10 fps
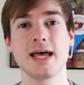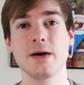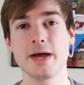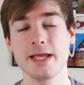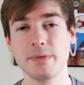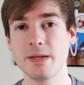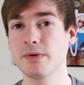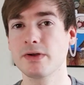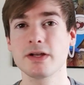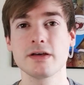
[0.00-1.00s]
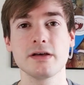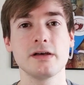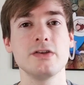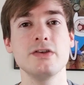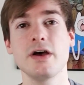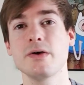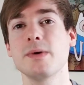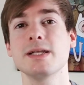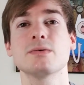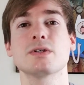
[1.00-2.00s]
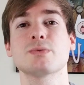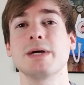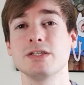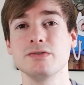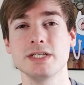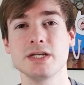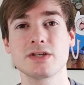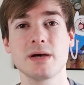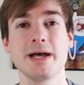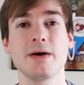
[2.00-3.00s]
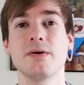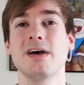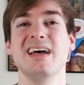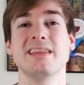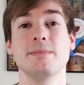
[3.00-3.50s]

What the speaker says: that way people are going to know when to expect your video to come out.